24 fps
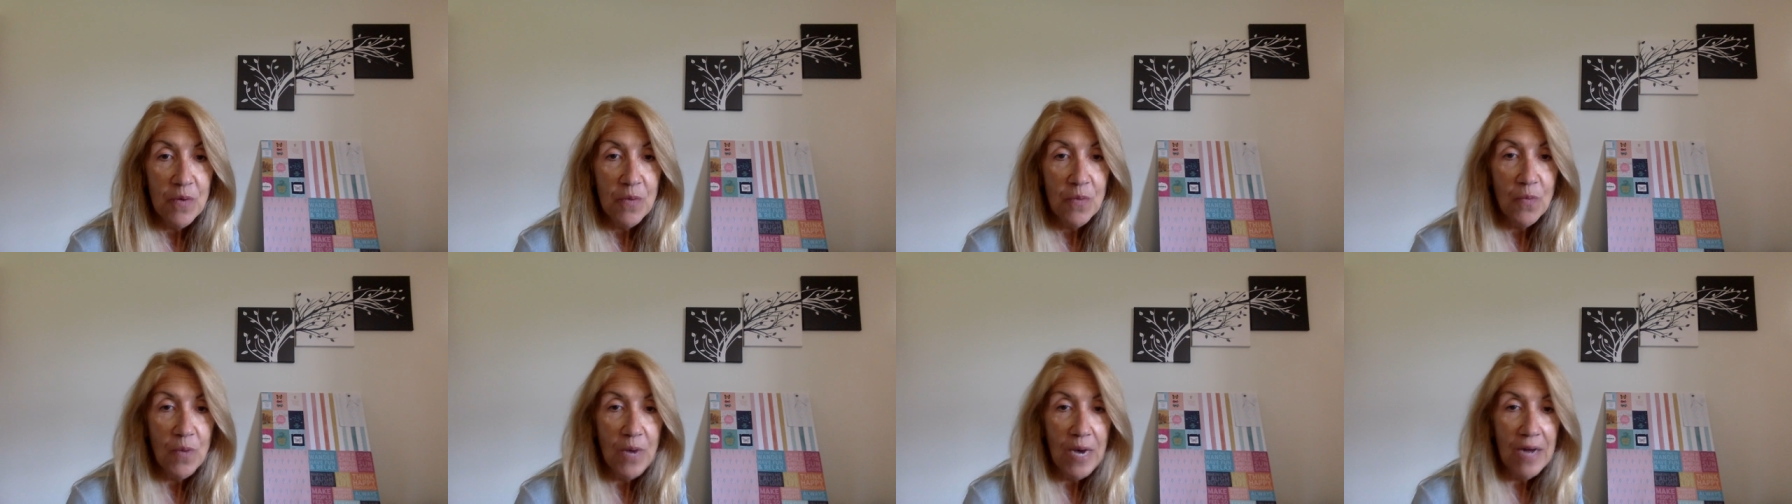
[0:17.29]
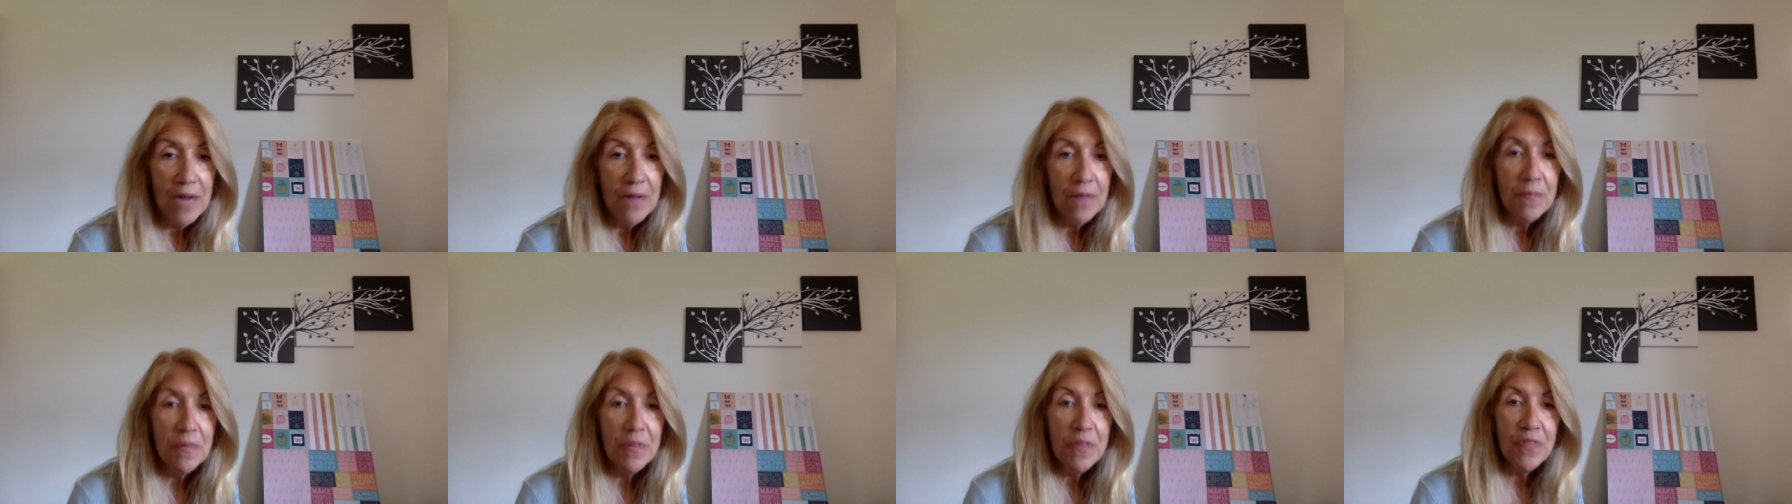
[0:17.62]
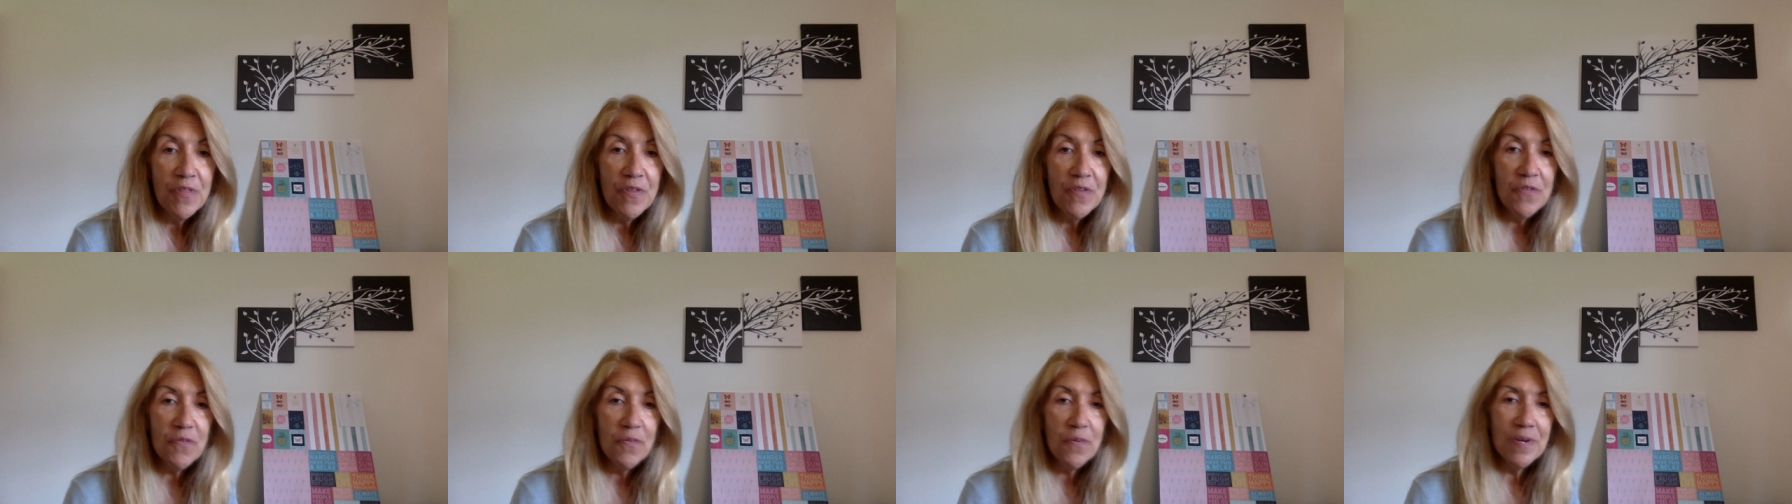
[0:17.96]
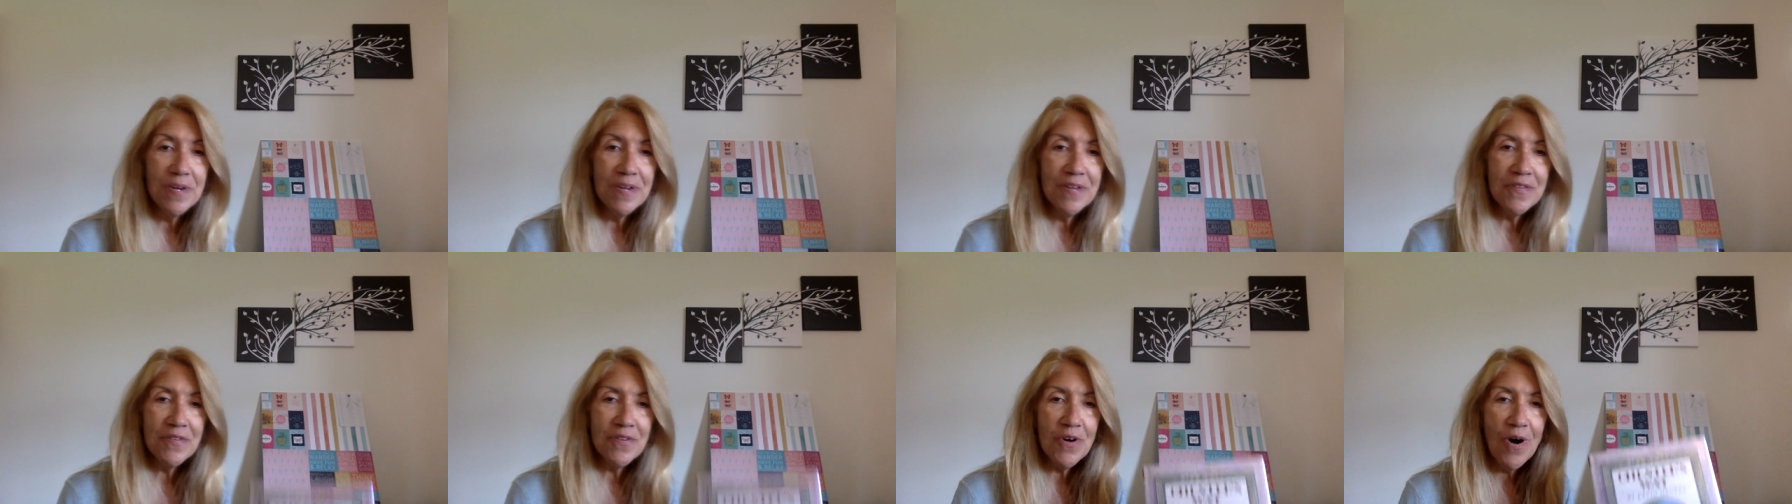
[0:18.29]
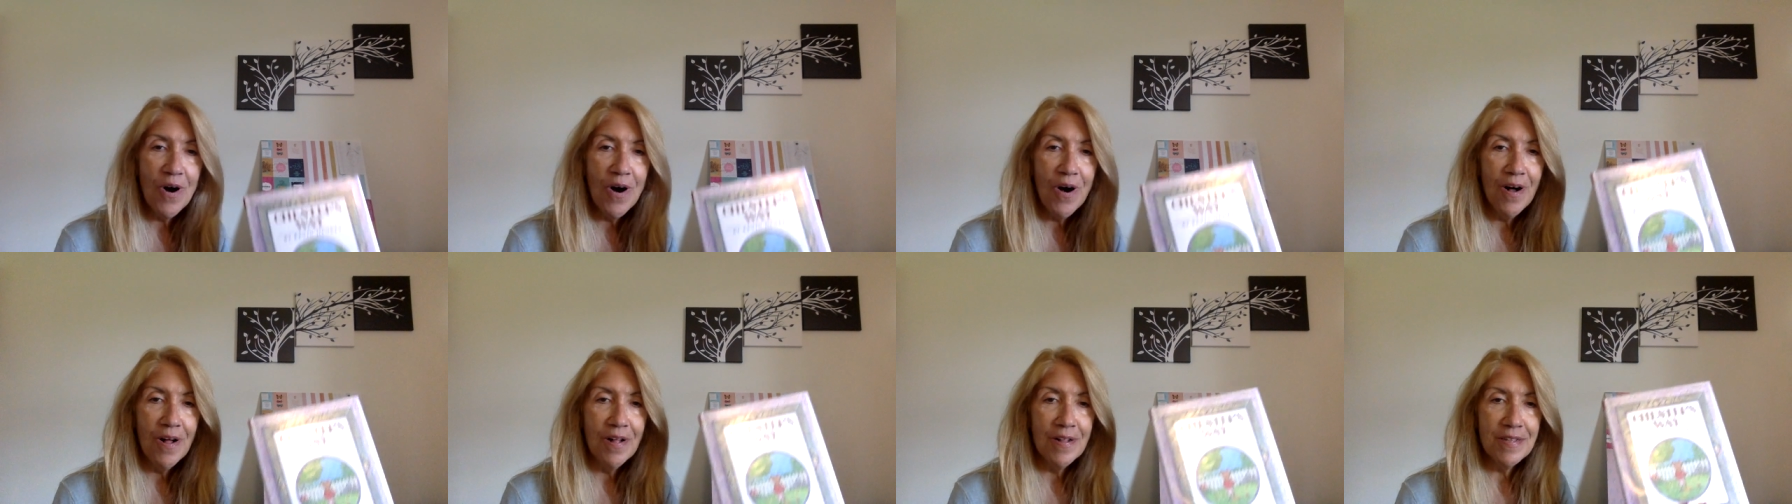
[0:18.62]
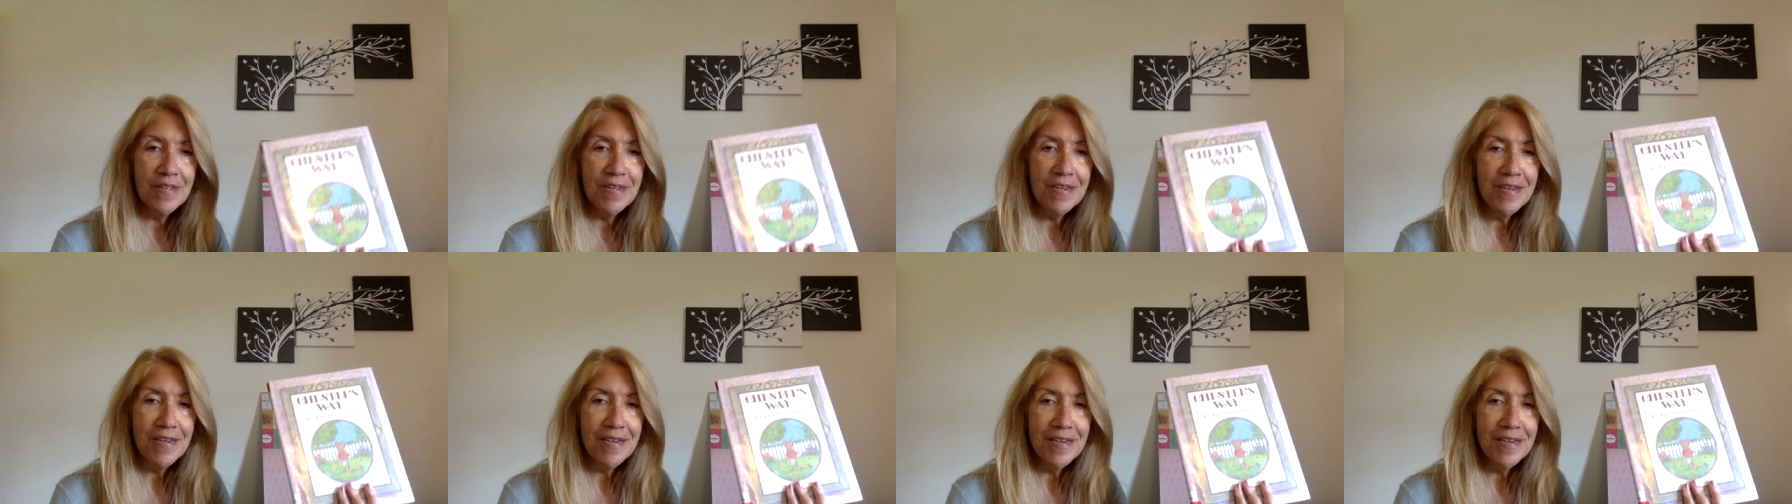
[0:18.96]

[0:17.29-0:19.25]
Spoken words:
Well, this one is called